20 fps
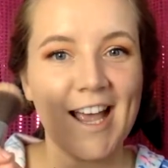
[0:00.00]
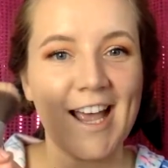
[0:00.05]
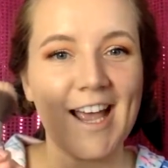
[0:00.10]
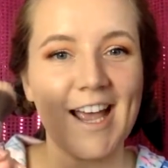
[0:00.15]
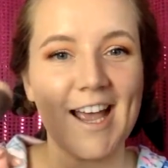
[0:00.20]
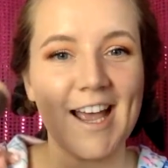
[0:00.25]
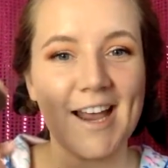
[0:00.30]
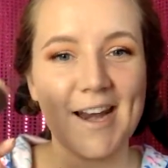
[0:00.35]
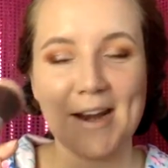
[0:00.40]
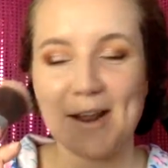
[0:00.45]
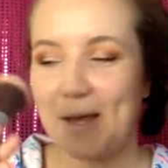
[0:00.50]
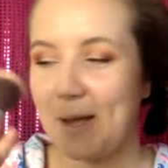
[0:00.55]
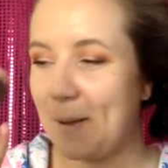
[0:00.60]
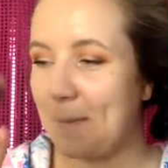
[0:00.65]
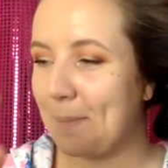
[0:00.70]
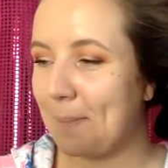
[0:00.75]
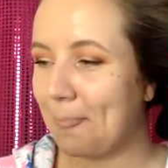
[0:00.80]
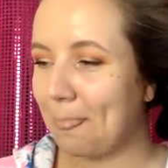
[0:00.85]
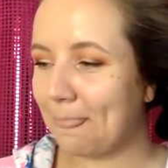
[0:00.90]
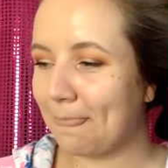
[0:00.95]
And
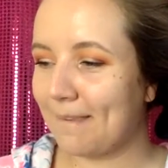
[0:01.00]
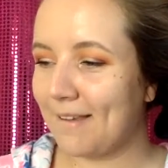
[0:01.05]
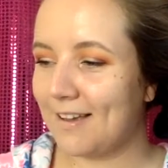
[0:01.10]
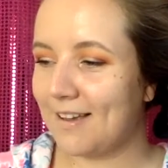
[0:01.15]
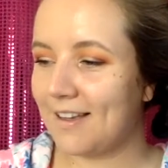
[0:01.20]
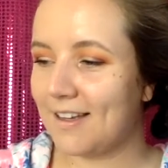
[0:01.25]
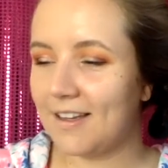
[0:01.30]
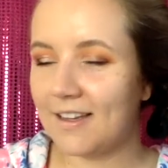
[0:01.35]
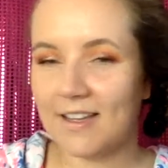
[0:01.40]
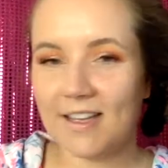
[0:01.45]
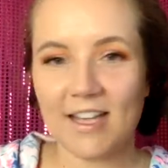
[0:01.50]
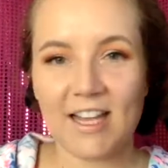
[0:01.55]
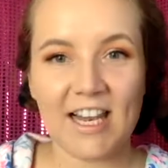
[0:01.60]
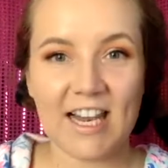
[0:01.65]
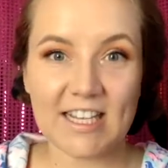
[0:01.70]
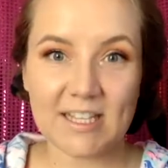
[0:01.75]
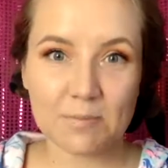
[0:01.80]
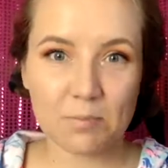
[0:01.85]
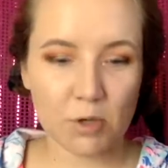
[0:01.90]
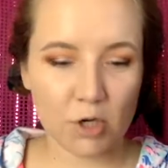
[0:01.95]

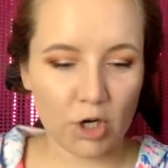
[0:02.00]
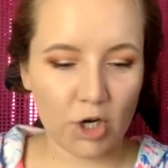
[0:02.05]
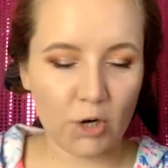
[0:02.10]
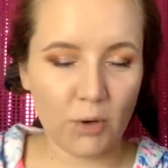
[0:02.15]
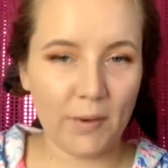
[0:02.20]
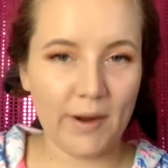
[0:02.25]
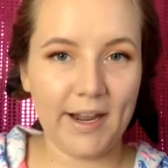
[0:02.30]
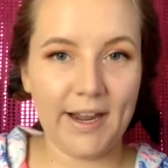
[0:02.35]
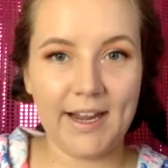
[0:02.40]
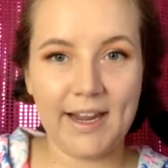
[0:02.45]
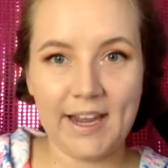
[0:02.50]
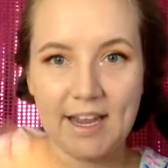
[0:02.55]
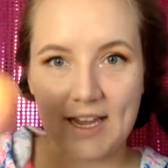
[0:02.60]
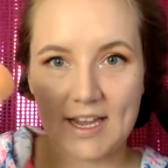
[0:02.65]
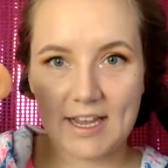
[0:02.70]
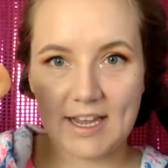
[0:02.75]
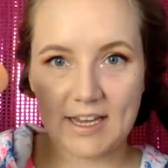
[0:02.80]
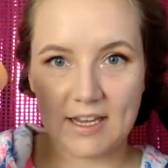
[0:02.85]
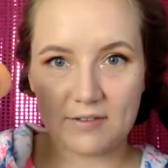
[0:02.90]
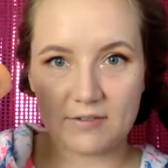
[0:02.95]
let's put her away
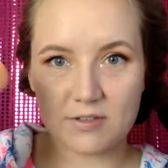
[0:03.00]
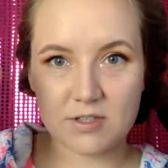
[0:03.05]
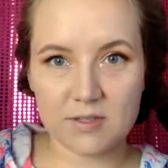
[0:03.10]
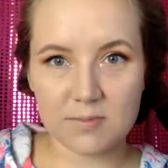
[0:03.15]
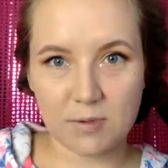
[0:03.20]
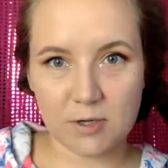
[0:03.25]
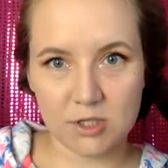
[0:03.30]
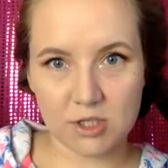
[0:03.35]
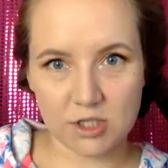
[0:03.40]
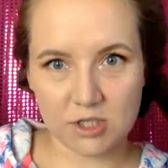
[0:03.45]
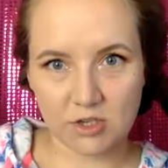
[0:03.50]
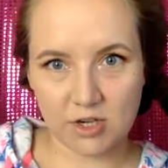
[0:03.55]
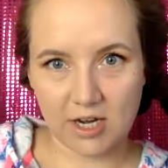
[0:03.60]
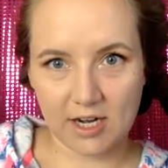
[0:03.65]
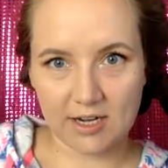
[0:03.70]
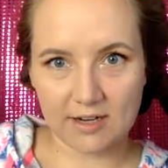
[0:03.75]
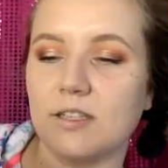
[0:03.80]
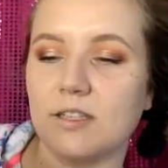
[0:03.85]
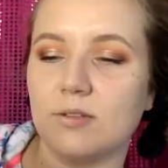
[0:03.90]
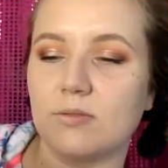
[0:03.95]
and give the sponge a try.
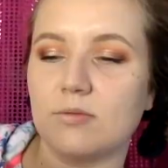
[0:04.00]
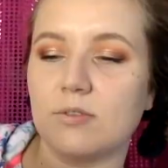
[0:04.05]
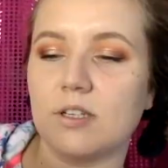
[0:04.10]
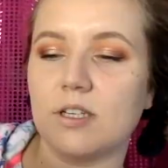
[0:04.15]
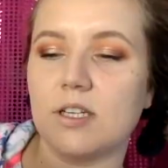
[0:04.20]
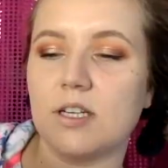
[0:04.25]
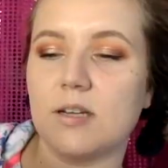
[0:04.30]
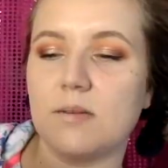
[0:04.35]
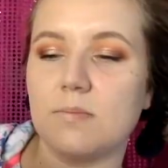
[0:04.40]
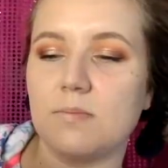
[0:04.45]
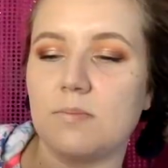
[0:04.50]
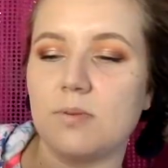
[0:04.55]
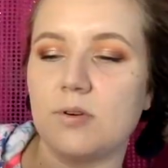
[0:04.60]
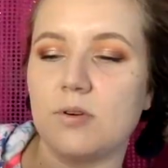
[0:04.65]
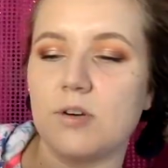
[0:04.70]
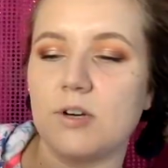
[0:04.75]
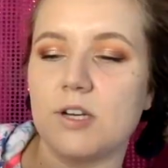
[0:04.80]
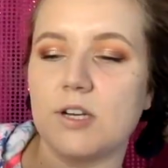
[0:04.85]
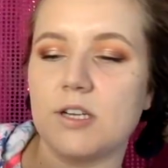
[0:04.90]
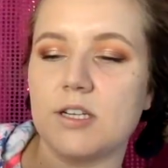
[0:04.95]
We're gonna
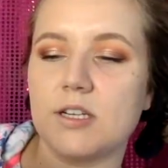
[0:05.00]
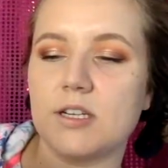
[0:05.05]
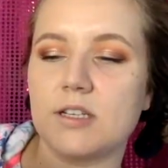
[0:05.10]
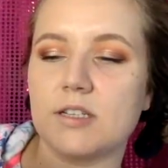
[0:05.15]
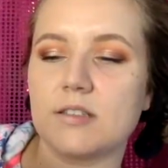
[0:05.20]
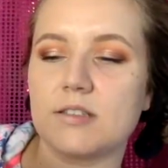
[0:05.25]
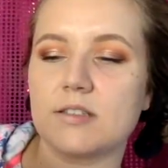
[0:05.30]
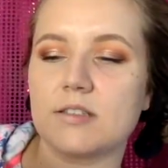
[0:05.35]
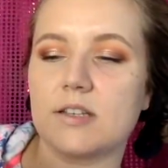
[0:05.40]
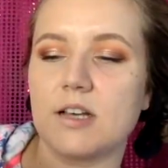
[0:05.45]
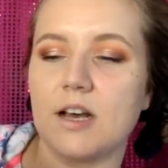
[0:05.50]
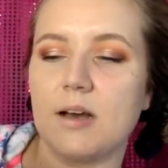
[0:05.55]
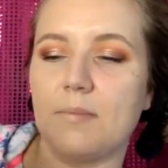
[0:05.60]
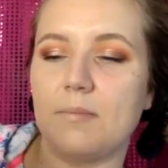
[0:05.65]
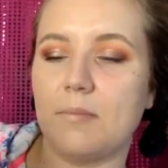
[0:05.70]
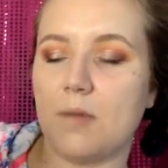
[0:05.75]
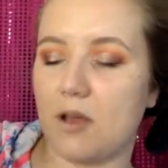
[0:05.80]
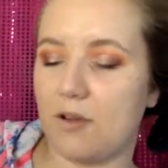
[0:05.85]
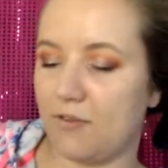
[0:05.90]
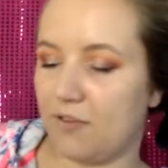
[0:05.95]
put
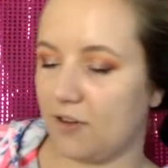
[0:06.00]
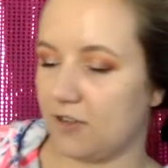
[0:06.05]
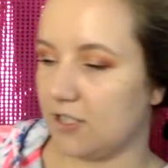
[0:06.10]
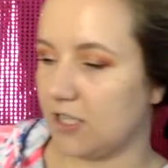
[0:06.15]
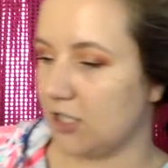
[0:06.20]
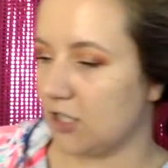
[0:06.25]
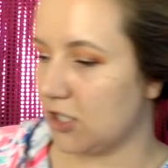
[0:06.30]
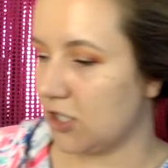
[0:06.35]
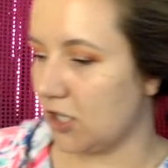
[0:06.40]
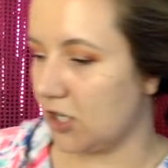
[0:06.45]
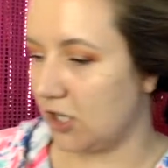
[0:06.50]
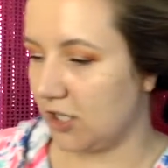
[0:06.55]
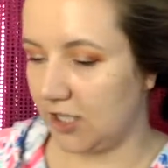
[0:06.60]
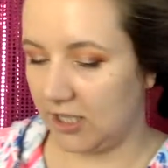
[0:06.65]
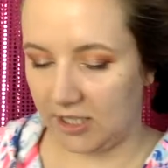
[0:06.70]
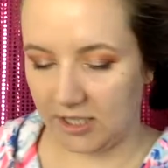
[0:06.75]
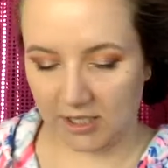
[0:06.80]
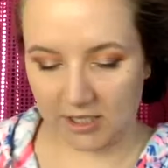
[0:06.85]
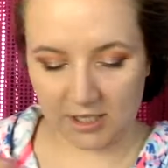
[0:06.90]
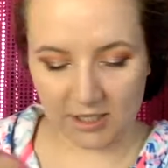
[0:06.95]
some foundation on
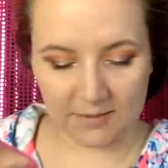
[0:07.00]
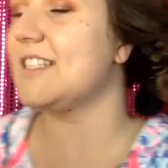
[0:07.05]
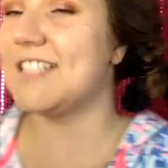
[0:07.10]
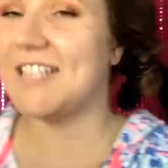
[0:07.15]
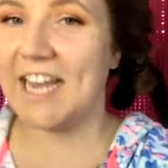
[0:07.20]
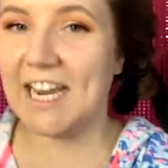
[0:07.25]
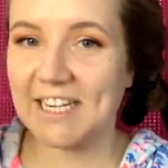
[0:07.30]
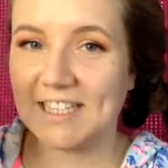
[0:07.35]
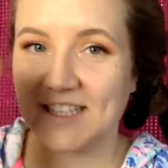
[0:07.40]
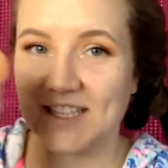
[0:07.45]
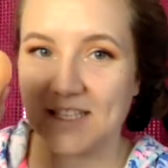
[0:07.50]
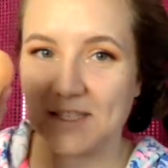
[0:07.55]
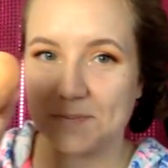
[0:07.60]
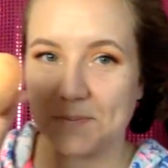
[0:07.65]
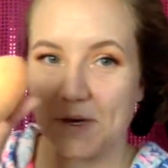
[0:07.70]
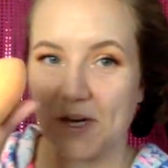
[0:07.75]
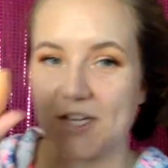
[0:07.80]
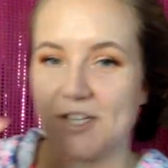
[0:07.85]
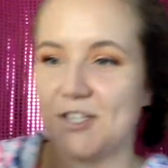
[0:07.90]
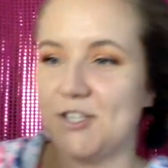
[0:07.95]
here. Take the
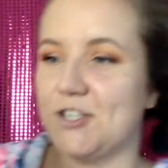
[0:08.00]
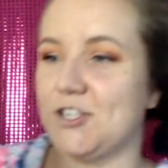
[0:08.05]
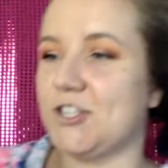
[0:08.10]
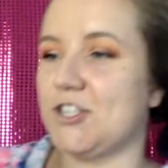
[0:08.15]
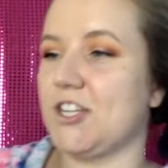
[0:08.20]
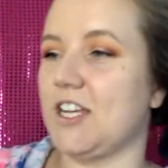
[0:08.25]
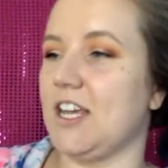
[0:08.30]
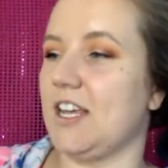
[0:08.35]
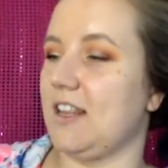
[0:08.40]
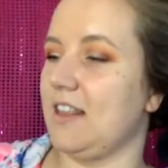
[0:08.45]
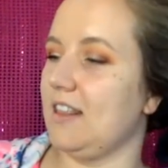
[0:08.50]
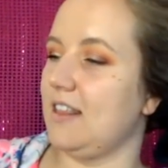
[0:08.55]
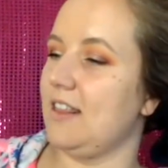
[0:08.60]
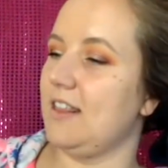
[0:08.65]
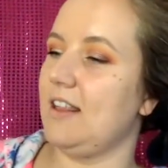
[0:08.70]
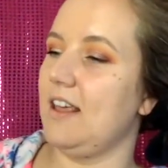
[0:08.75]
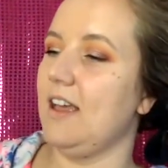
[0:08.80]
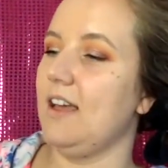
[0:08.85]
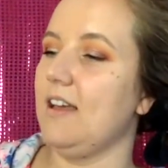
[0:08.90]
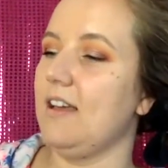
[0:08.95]
sponge,
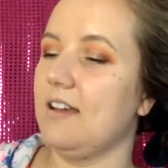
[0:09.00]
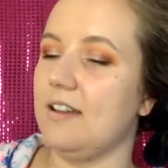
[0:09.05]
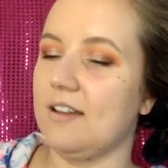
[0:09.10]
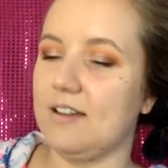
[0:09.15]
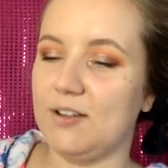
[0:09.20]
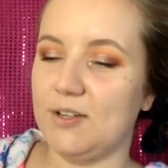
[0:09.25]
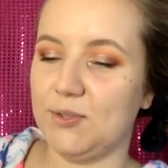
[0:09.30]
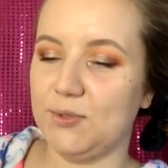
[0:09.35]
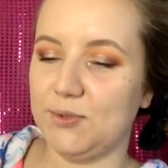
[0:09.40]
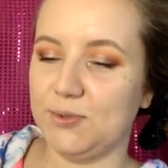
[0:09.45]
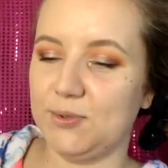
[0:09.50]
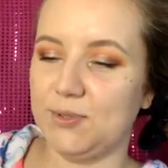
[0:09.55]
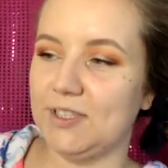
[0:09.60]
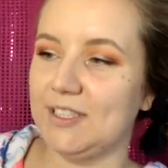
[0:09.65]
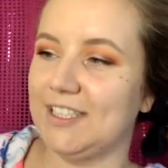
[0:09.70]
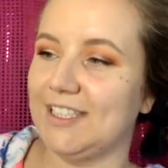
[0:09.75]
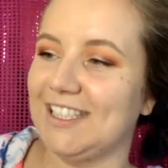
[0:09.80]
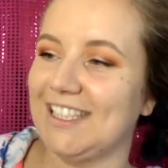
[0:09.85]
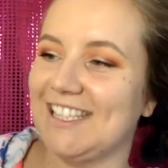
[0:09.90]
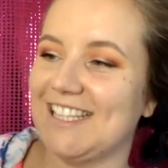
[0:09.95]
and now
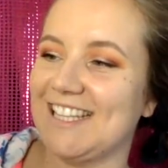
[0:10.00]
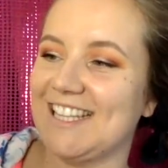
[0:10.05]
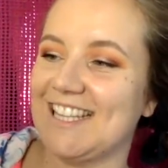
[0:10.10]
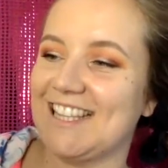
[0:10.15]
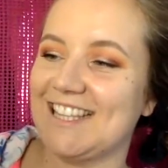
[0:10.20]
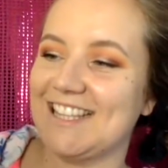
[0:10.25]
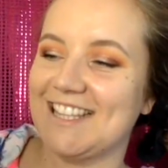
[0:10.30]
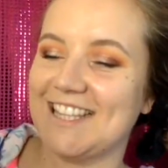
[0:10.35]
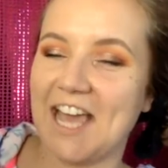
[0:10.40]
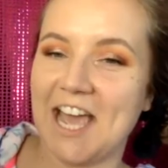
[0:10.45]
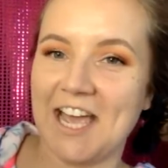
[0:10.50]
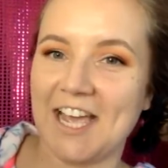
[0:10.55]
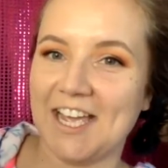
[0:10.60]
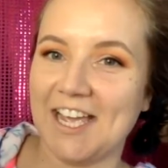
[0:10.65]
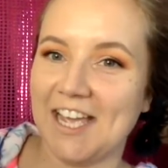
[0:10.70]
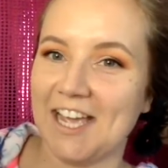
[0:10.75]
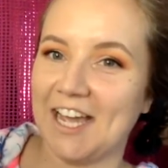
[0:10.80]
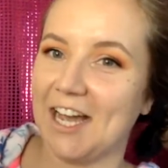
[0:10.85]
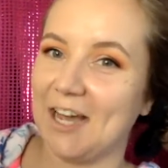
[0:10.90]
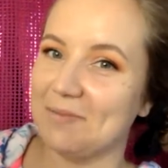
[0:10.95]

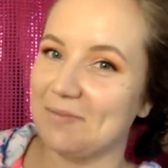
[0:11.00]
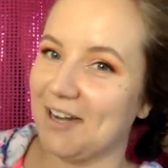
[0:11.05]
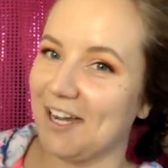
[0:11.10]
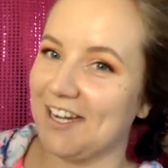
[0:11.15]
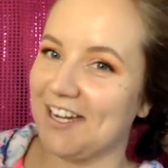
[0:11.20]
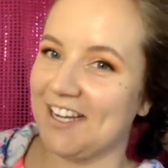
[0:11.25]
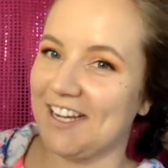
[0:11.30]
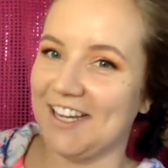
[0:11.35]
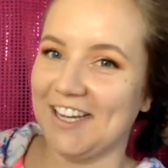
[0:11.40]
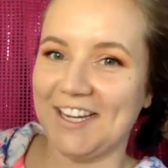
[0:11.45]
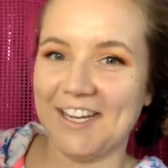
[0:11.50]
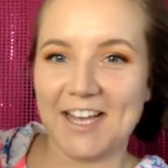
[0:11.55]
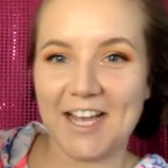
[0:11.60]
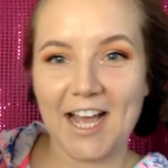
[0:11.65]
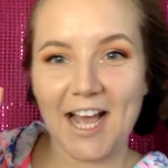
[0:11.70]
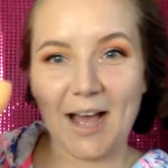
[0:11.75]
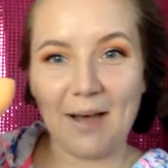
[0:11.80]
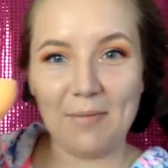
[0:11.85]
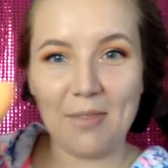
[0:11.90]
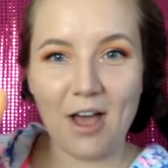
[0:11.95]
I'm
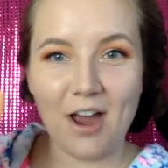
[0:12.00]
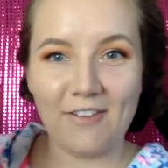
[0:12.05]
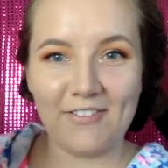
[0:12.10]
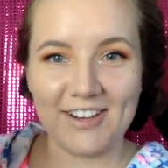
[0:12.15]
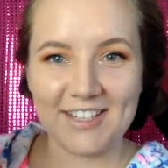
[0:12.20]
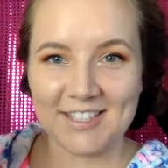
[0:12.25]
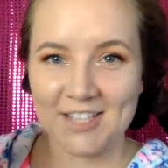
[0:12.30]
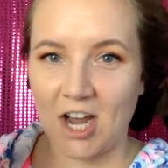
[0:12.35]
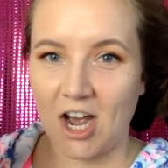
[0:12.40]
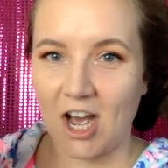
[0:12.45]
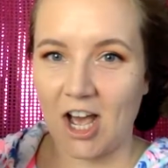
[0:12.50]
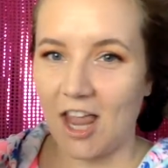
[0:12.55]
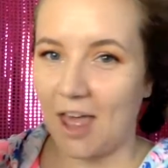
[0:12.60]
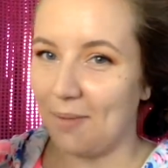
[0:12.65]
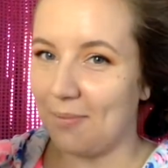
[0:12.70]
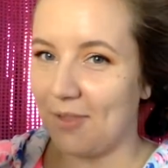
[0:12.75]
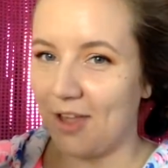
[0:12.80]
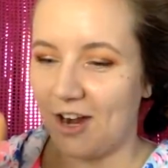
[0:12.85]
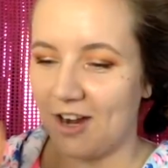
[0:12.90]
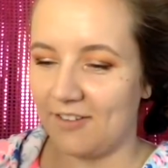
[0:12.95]
nervous, y'all.
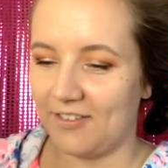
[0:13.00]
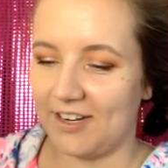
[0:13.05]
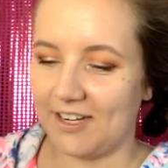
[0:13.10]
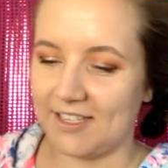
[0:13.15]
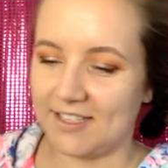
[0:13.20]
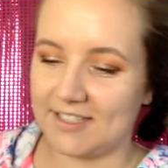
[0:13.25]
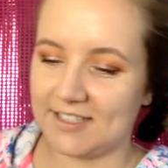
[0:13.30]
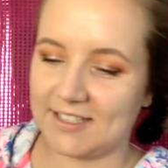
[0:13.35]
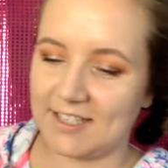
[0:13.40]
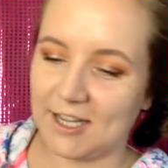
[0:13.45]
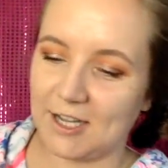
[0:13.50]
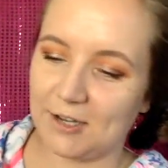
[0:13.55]
I'm nervous.